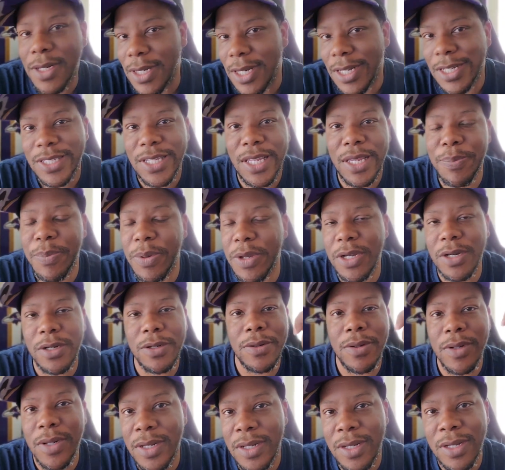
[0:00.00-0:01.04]
Let's keep it
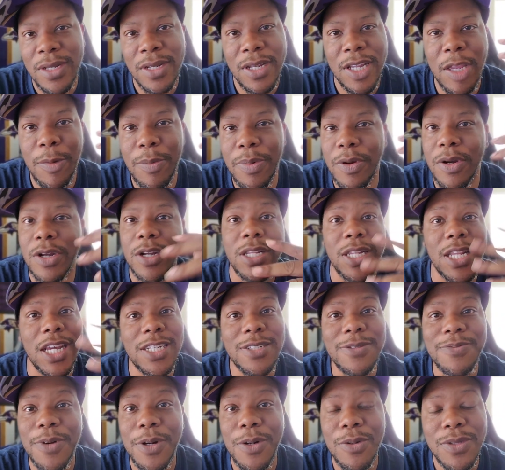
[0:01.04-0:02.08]
going. Keep it.
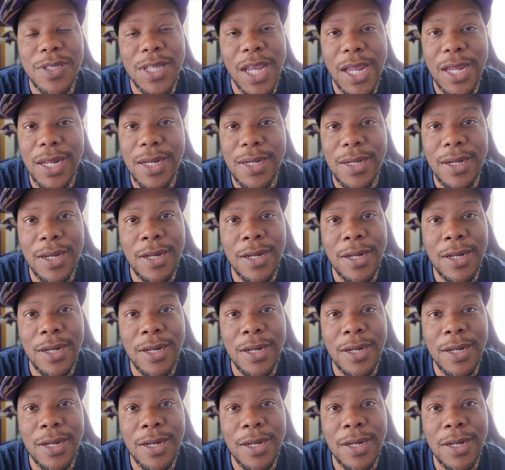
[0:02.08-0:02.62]
That's rotating.